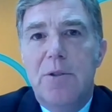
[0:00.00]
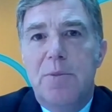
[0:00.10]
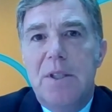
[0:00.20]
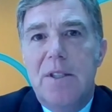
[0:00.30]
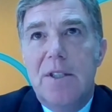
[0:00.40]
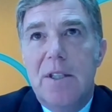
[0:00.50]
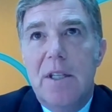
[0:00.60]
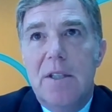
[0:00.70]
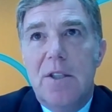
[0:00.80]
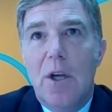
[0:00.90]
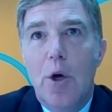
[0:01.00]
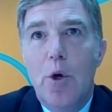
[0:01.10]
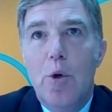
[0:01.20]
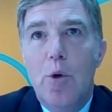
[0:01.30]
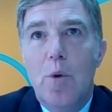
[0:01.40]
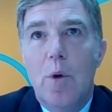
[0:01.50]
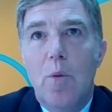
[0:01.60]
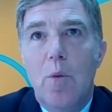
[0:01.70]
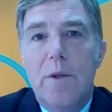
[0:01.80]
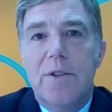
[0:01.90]
businesses who
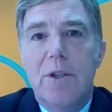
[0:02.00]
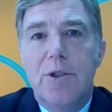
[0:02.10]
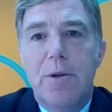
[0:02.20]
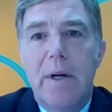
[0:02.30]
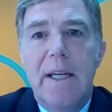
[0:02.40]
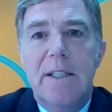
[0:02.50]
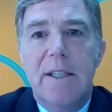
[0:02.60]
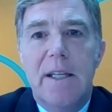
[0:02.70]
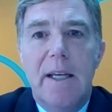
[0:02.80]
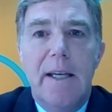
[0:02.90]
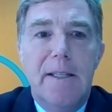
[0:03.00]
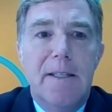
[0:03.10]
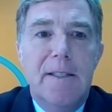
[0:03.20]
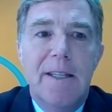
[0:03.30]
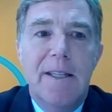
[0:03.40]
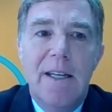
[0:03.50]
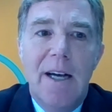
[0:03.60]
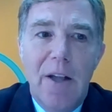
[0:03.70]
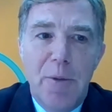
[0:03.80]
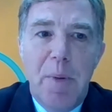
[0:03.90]
want to trade in
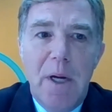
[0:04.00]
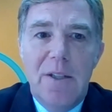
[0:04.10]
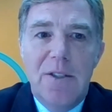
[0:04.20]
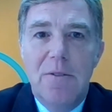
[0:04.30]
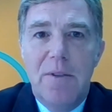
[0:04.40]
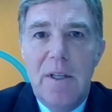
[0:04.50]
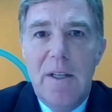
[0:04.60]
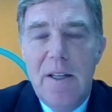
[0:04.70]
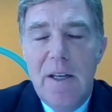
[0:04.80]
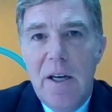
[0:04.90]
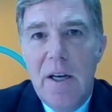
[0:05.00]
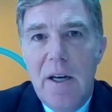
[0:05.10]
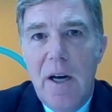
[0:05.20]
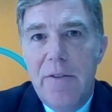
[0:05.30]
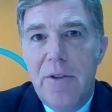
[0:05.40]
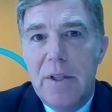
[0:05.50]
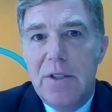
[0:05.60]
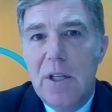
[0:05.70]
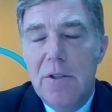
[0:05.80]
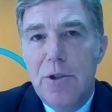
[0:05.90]
other parts of the either this
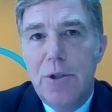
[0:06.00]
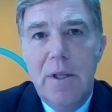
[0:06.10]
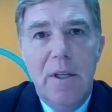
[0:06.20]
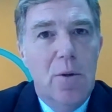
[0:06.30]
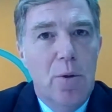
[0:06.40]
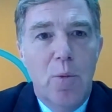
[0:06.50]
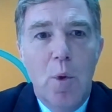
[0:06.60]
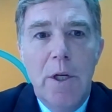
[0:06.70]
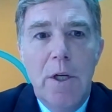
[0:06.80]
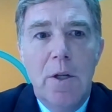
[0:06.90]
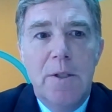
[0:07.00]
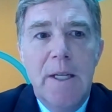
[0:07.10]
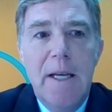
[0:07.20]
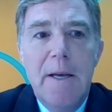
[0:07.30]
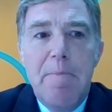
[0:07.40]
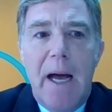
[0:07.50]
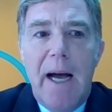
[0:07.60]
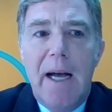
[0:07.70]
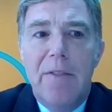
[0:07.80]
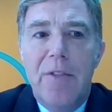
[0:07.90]
country or the world,
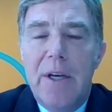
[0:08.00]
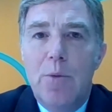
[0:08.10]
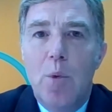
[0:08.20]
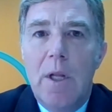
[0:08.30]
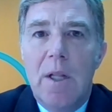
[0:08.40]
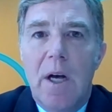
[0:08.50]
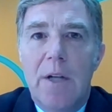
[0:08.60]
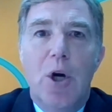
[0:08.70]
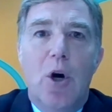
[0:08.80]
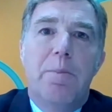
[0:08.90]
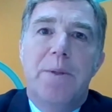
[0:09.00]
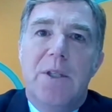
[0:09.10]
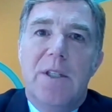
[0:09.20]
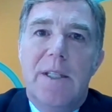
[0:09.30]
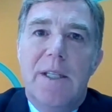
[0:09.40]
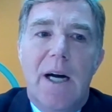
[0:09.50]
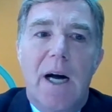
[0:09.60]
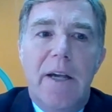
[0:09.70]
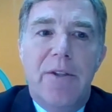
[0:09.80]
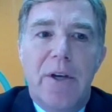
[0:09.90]
and they will adopt
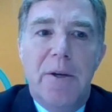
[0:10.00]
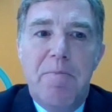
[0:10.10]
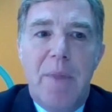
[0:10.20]
either